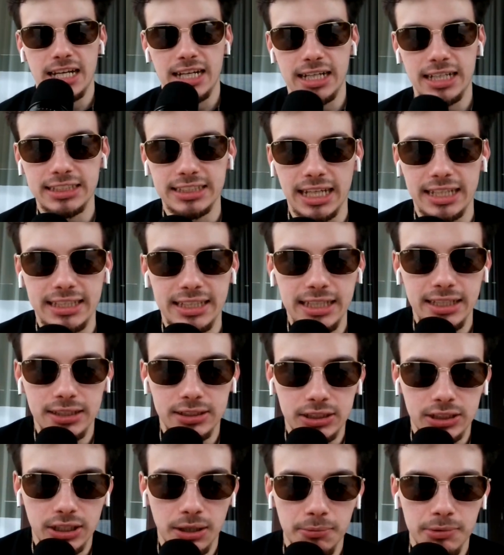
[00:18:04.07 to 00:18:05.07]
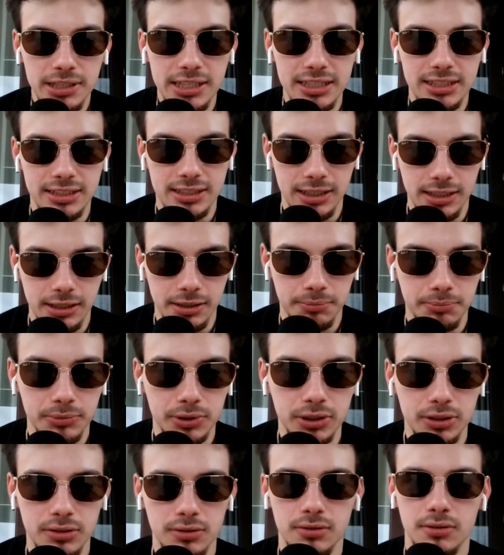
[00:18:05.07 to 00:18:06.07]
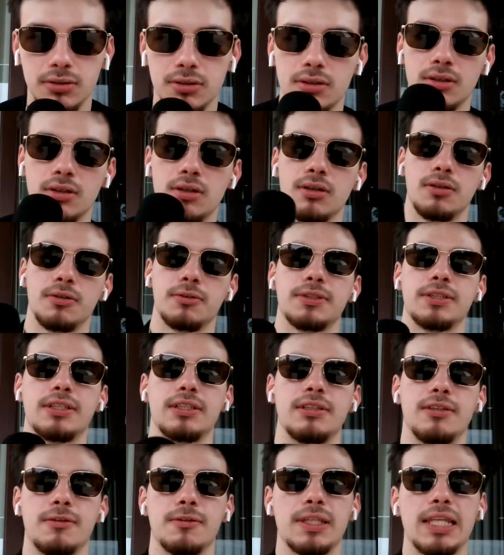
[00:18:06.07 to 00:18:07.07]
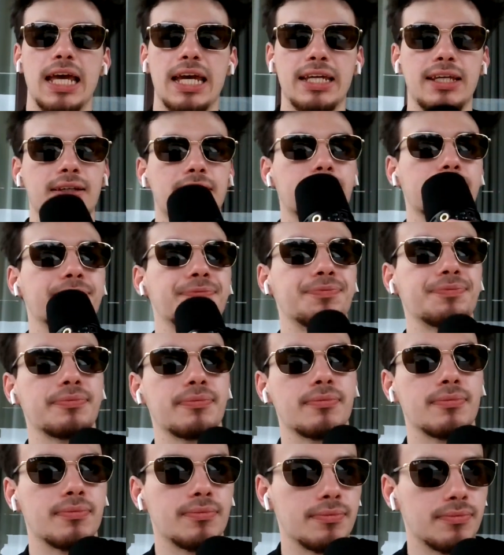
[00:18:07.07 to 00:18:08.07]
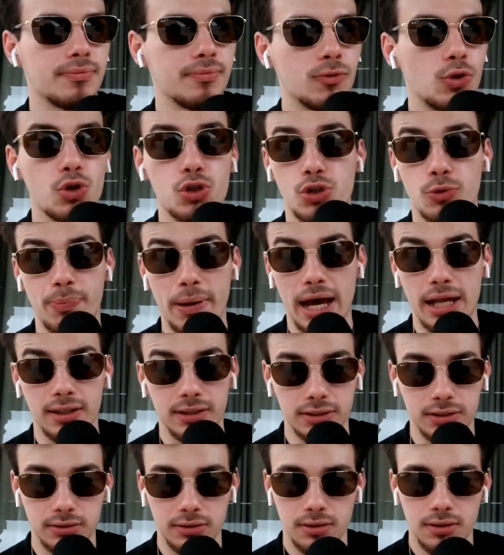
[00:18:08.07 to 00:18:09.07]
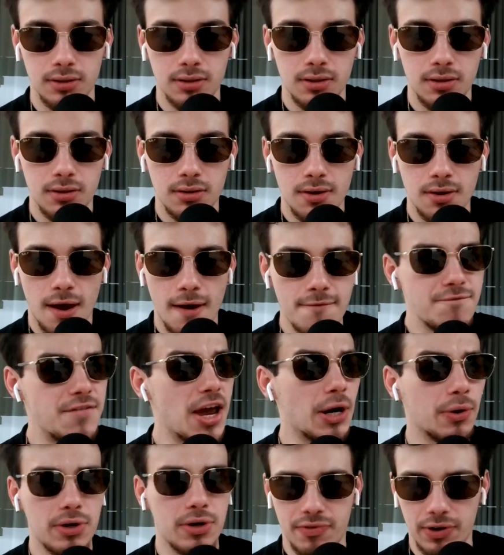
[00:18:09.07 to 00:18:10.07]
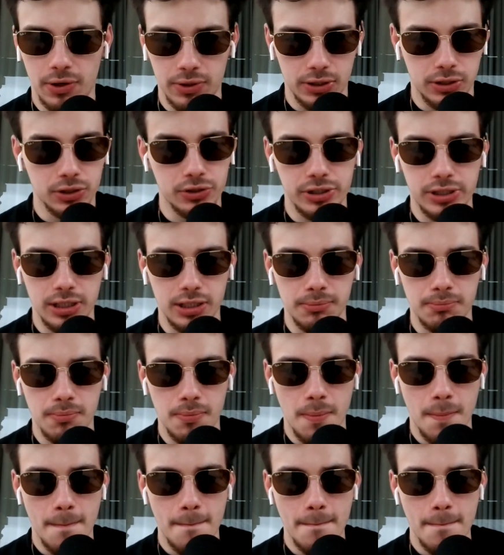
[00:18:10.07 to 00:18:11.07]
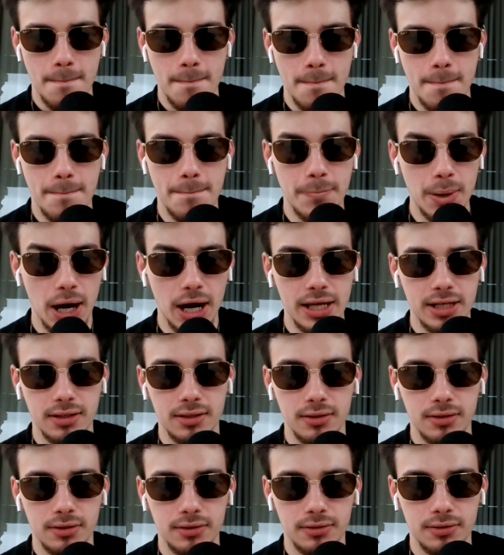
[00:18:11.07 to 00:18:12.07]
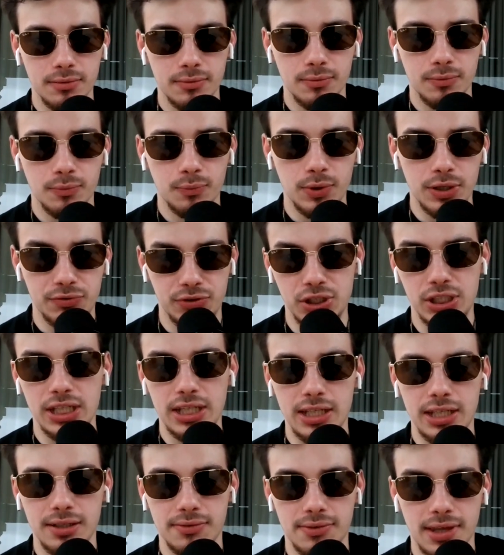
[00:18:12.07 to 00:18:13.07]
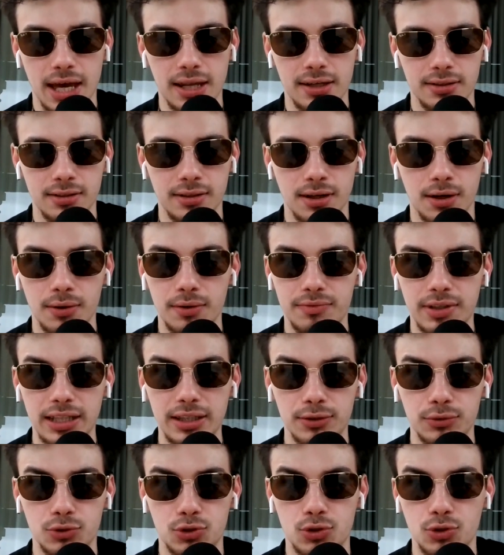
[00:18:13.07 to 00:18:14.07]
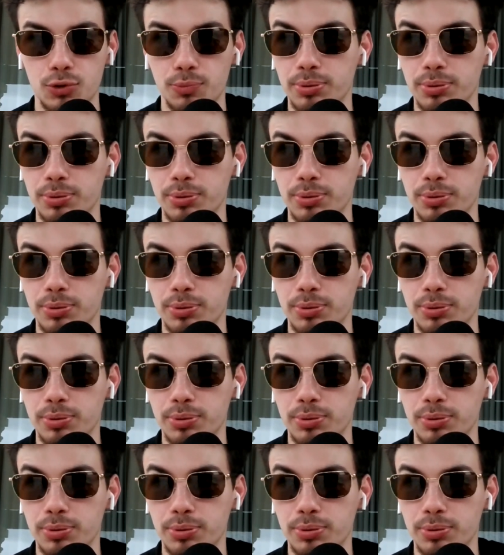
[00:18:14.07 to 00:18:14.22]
Because I think some of these teams, like Crystal Palace, very, very good team. But we've seen that, you know, if they lose 2